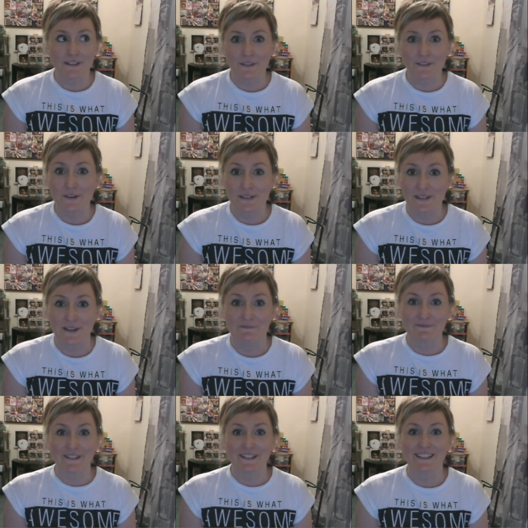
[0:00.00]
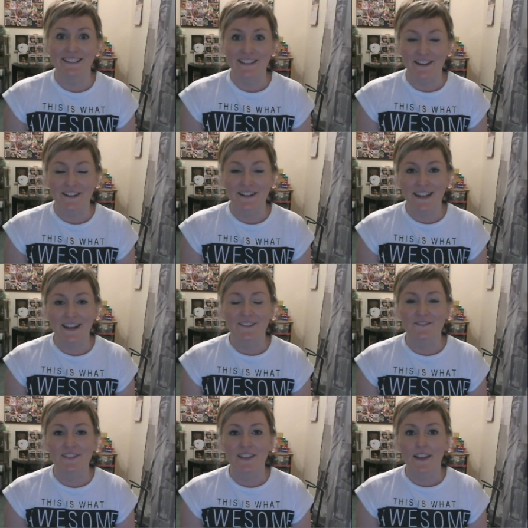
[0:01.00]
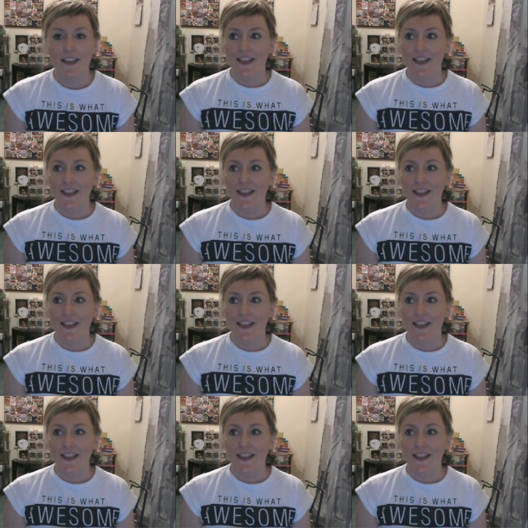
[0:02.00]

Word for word: through some really dark times.